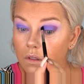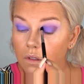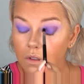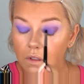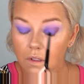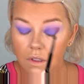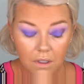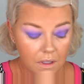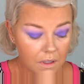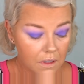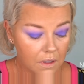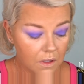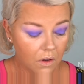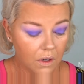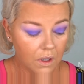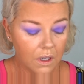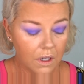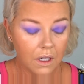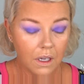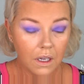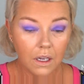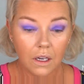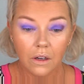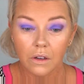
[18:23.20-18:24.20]
the
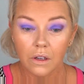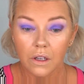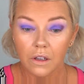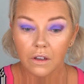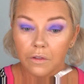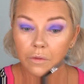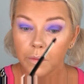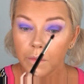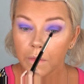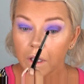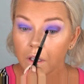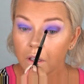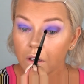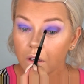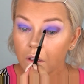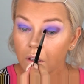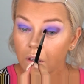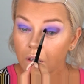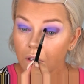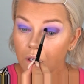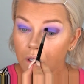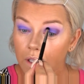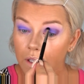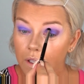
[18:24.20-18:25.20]
socket area of my
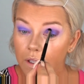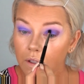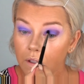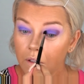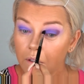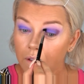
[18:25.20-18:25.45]
eye.